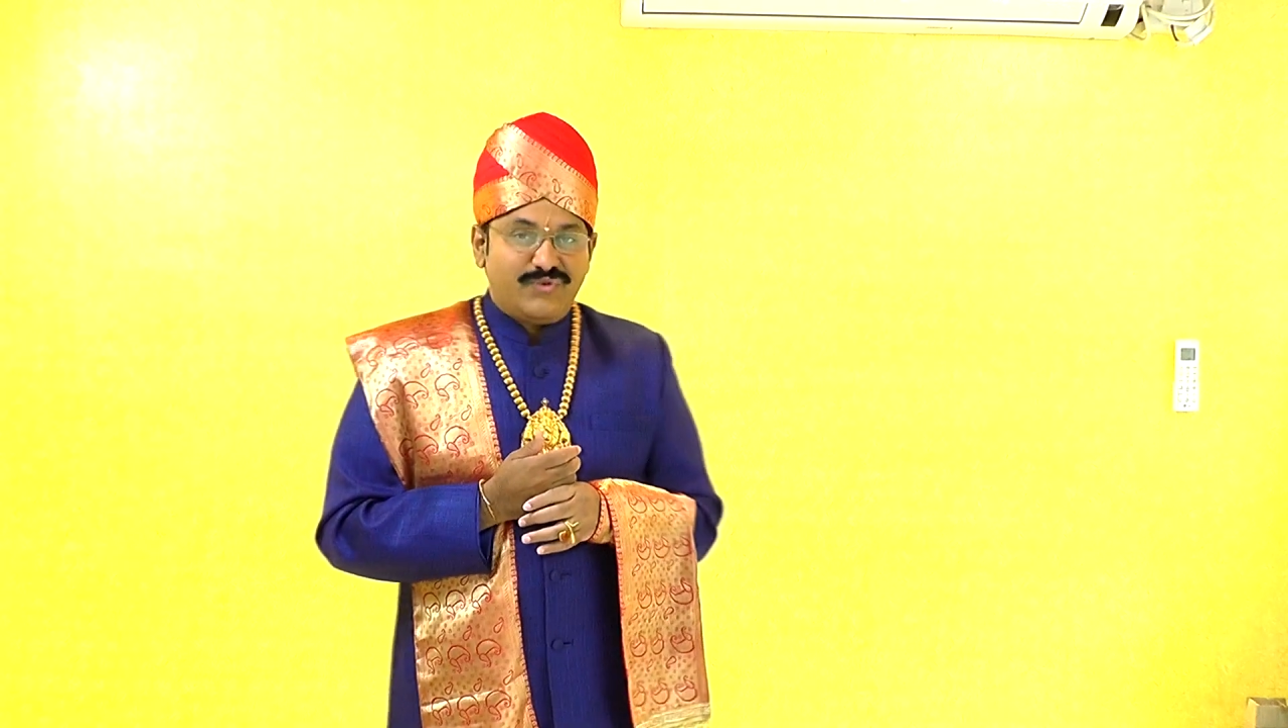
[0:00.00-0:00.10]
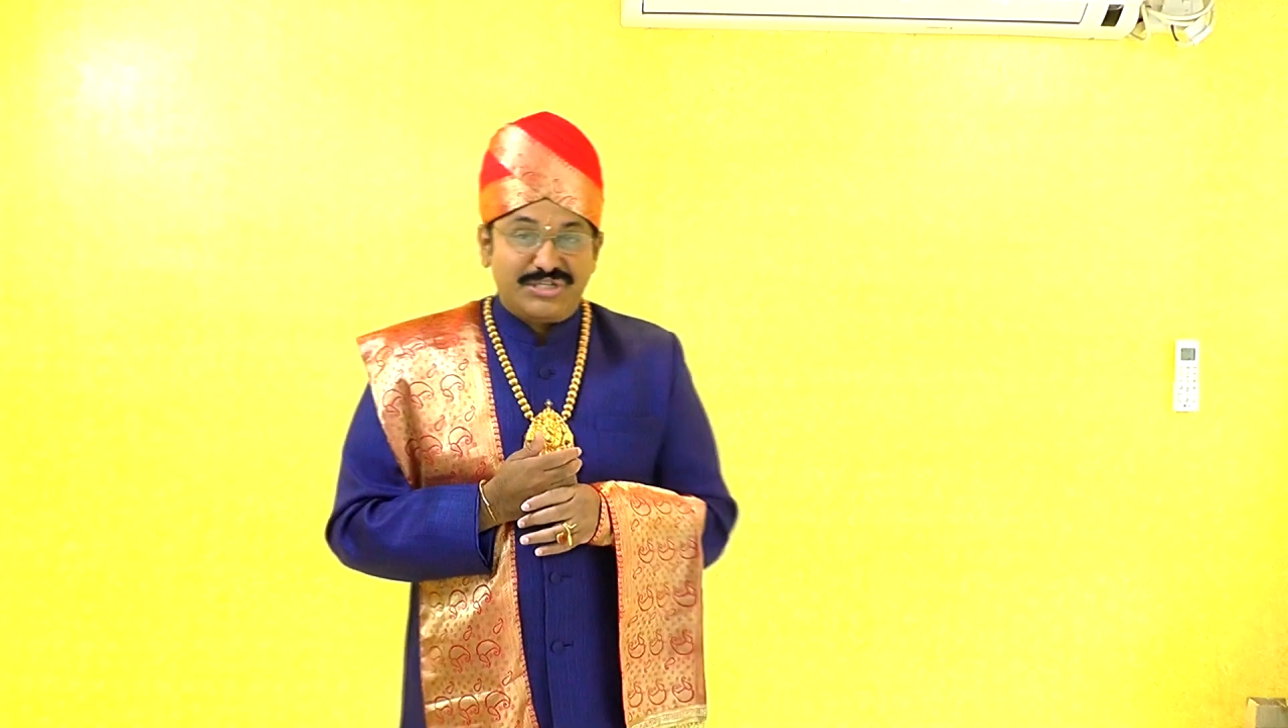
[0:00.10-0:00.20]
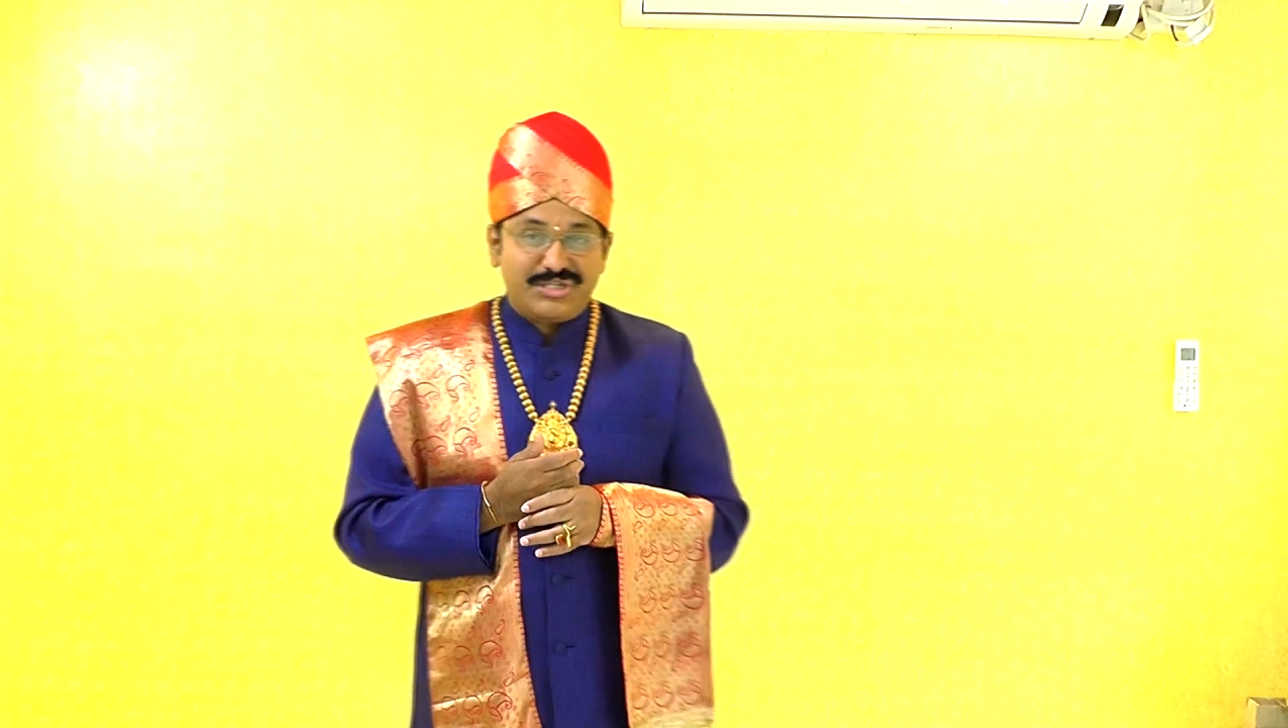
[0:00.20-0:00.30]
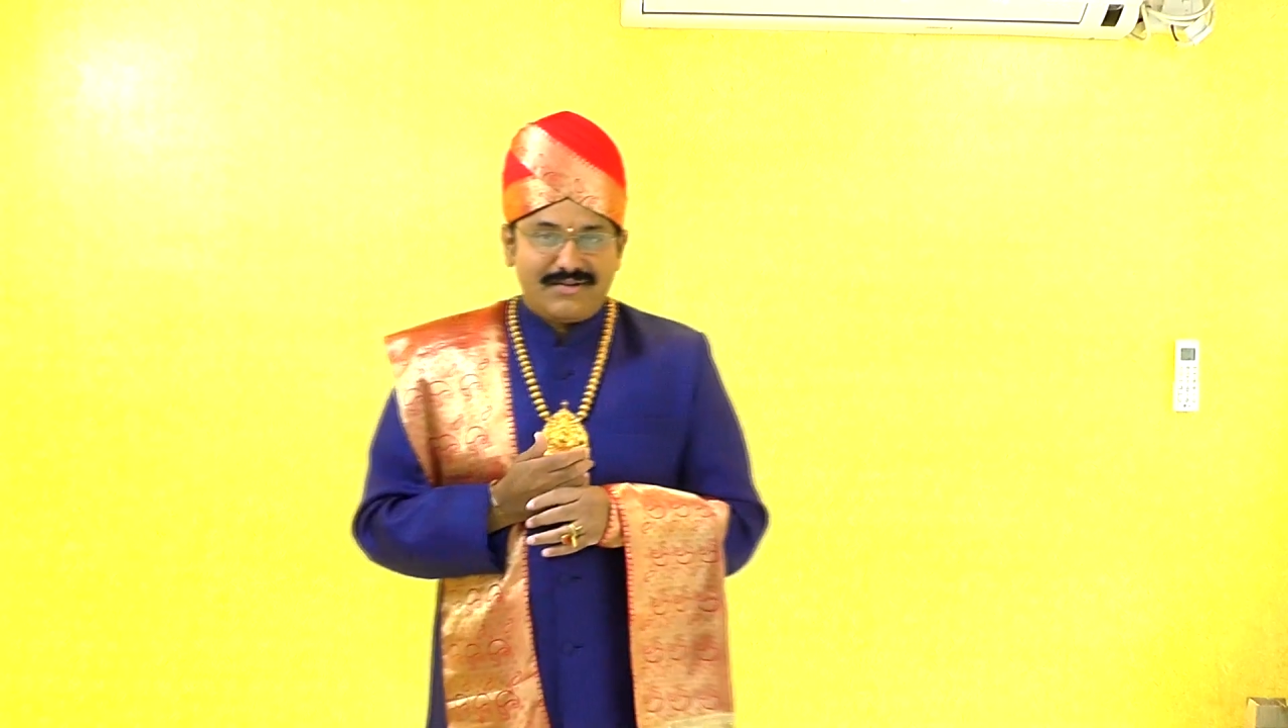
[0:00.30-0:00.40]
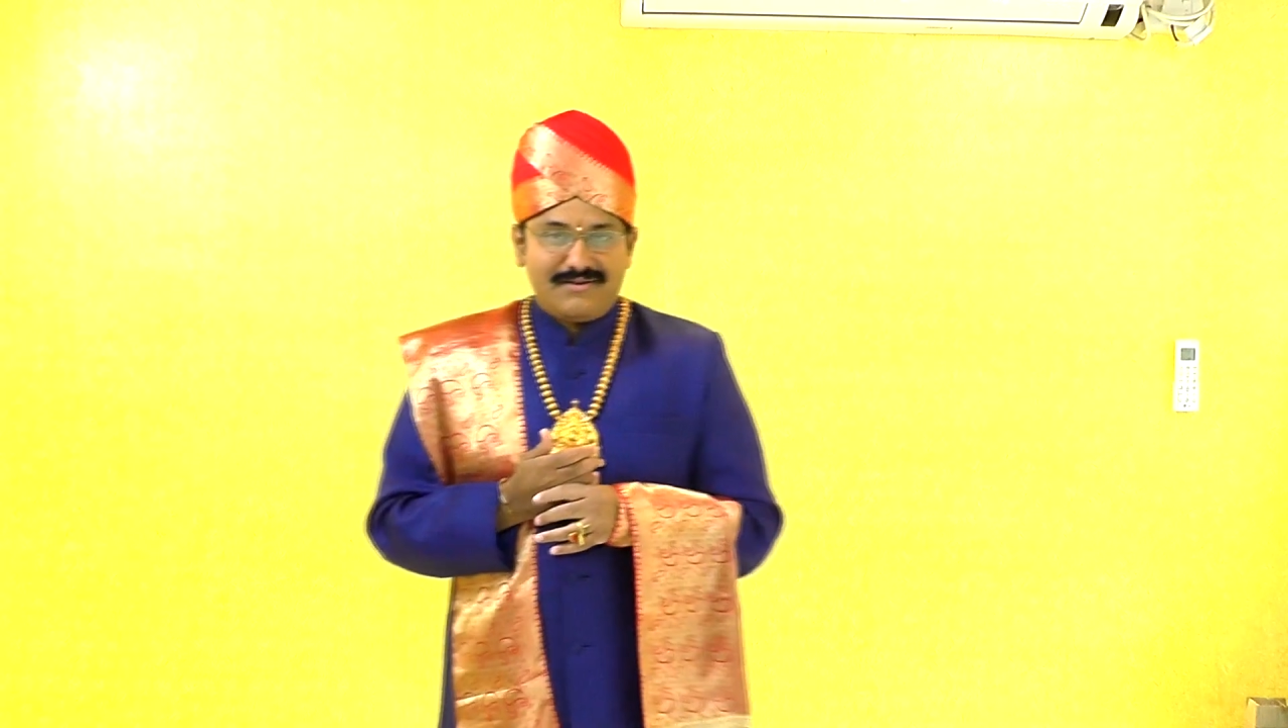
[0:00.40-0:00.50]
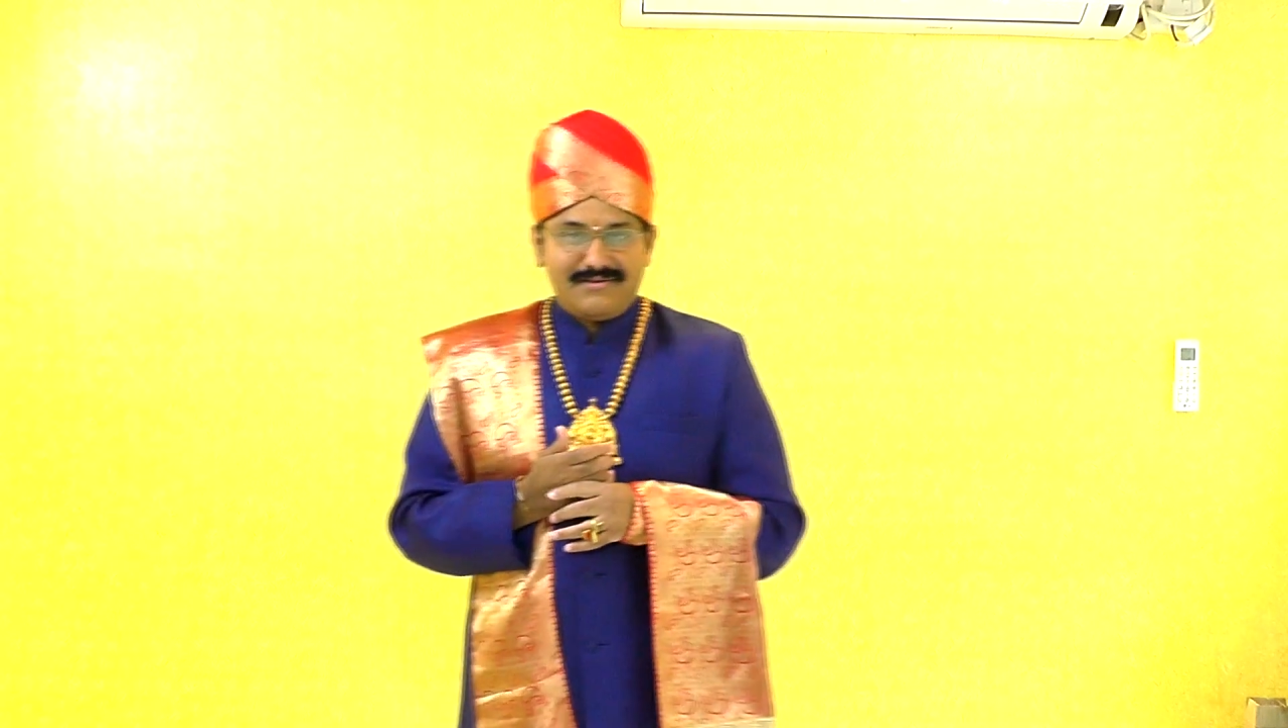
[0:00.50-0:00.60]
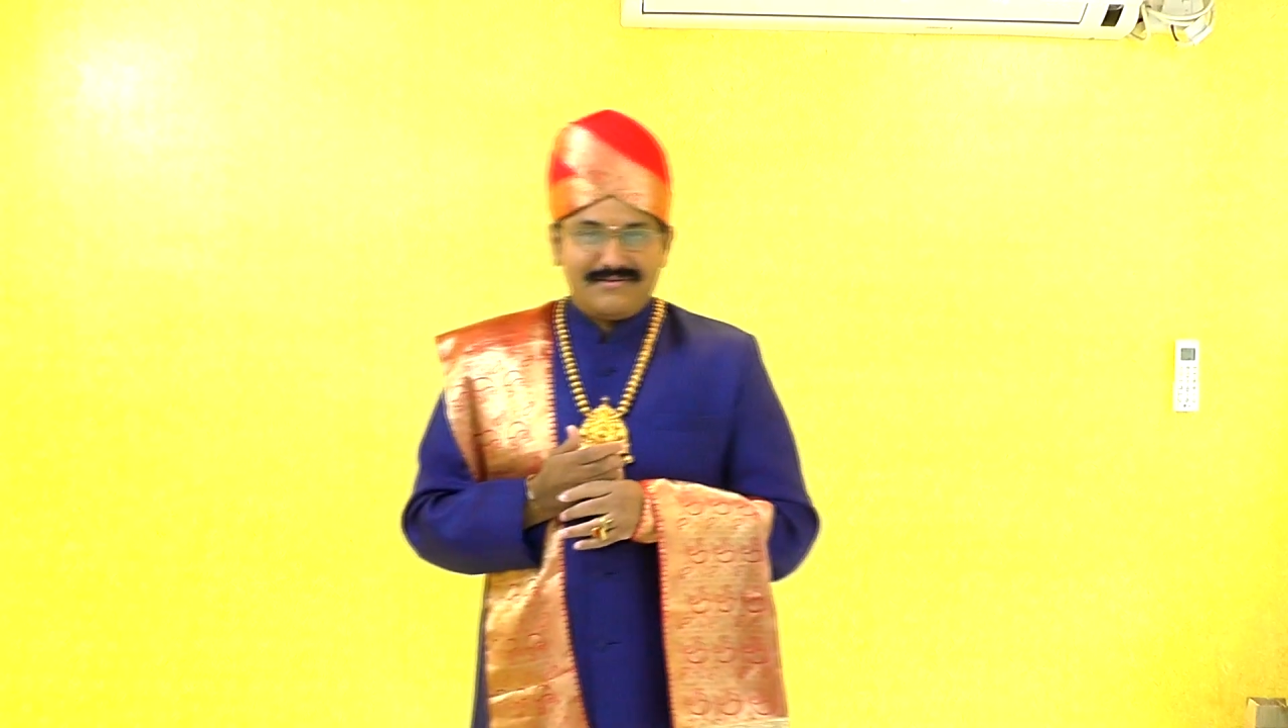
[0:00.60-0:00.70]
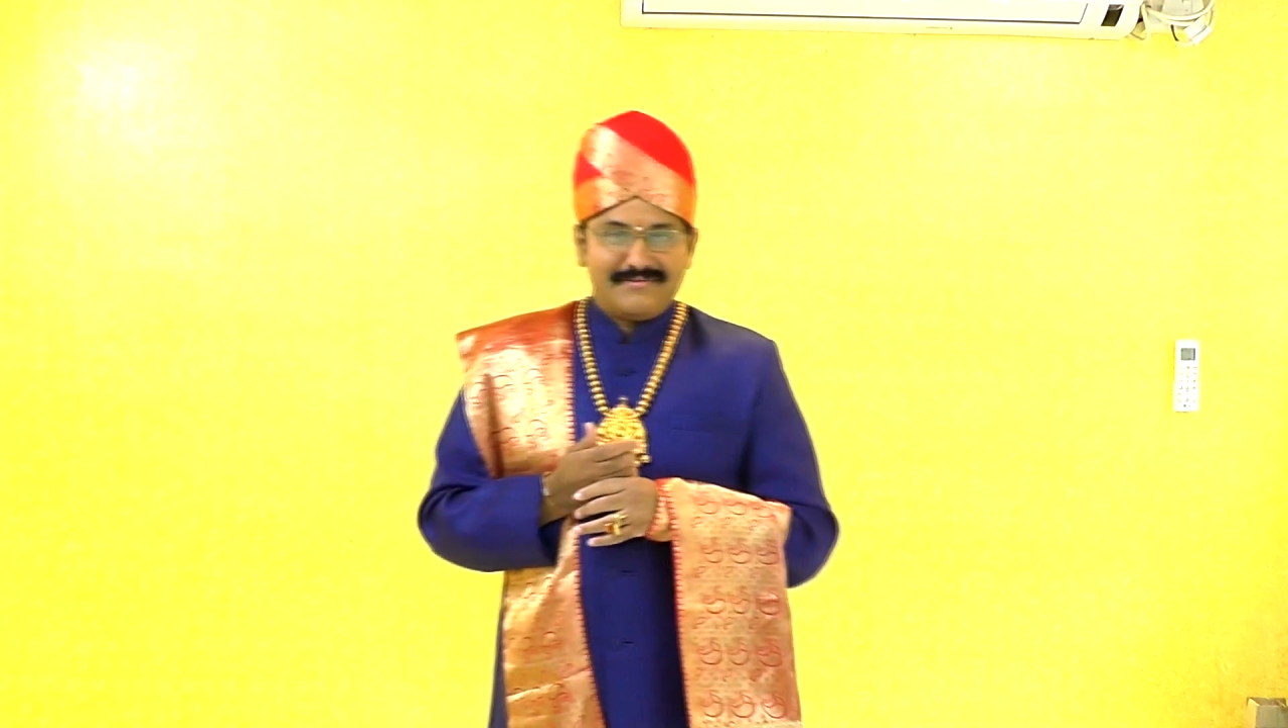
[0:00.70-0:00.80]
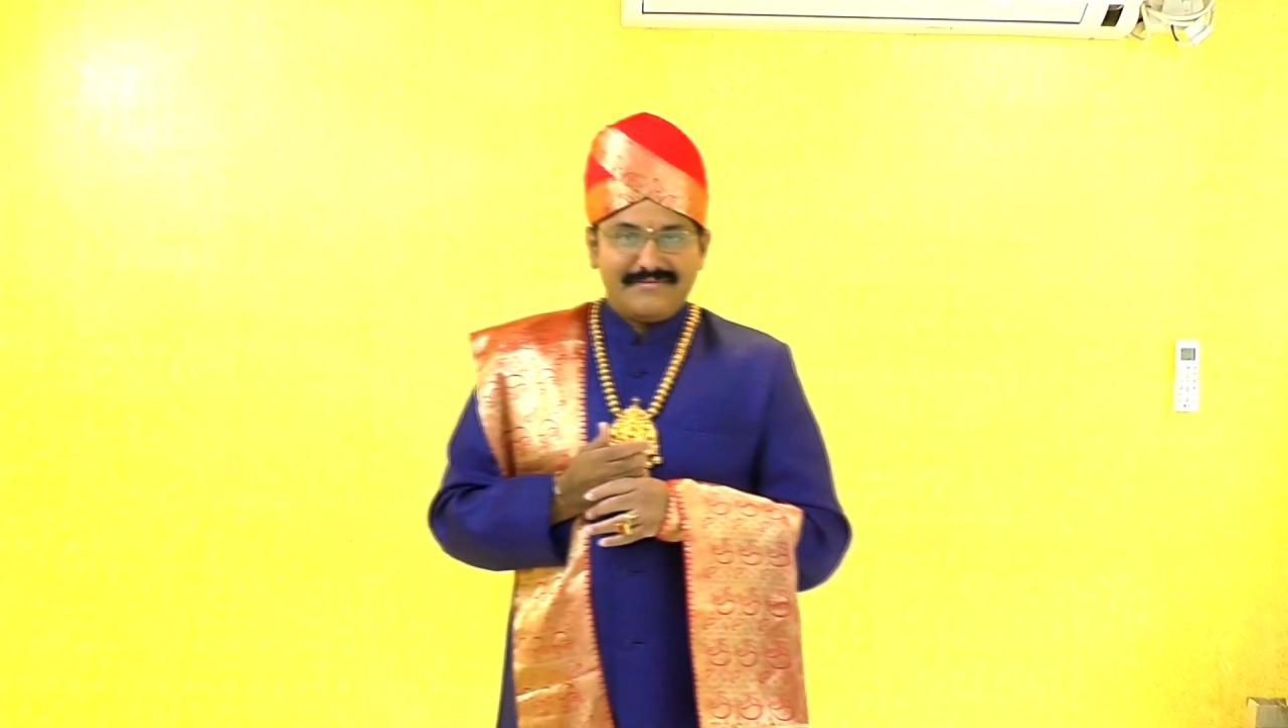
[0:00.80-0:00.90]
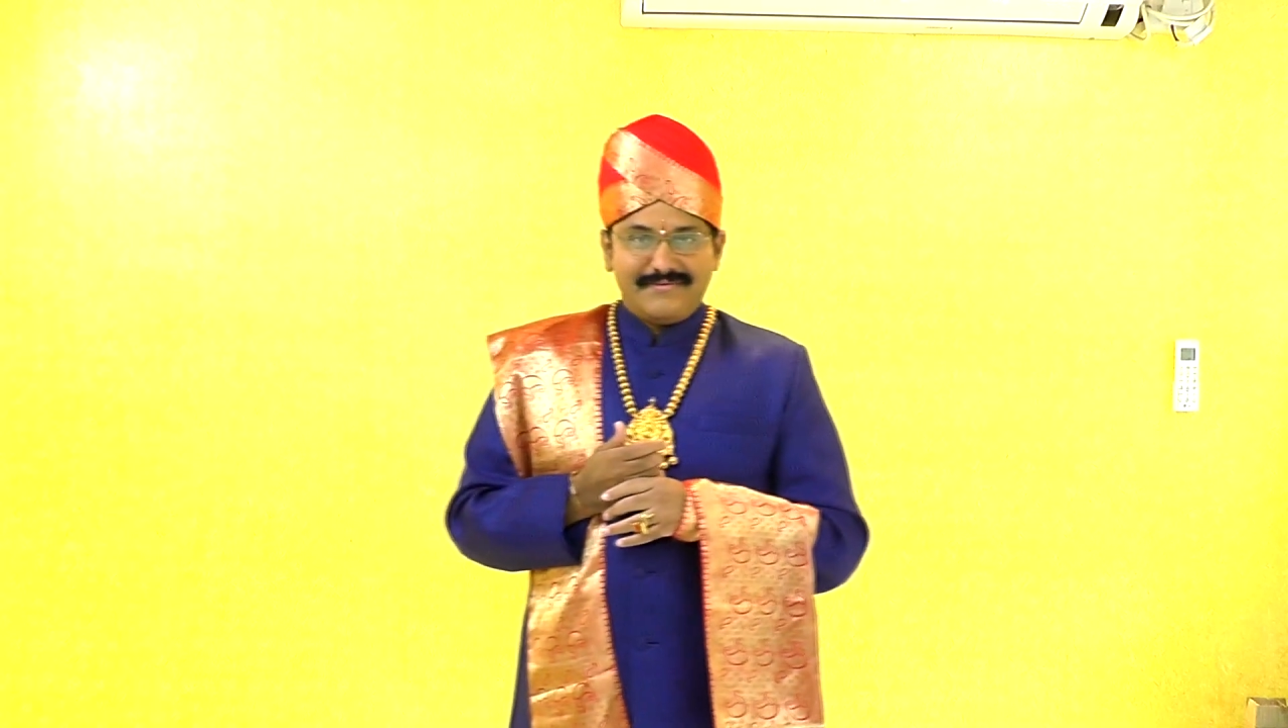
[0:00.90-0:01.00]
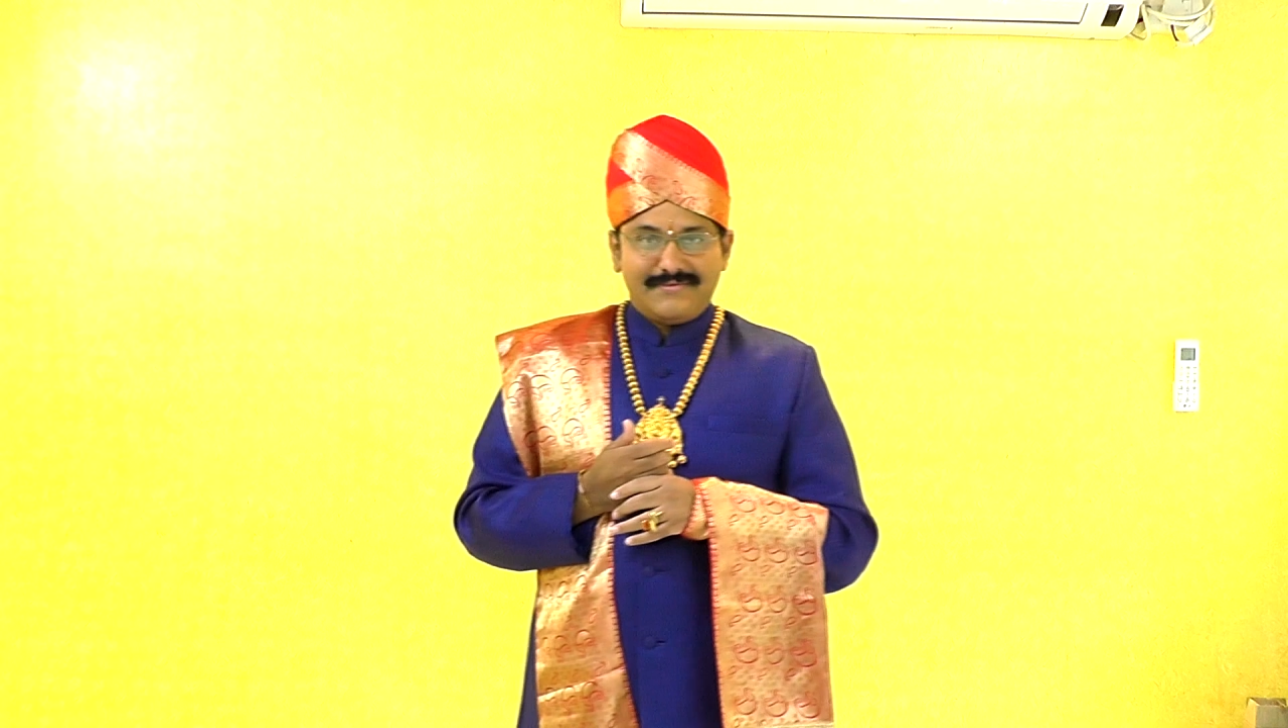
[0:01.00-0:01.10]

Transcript: vision.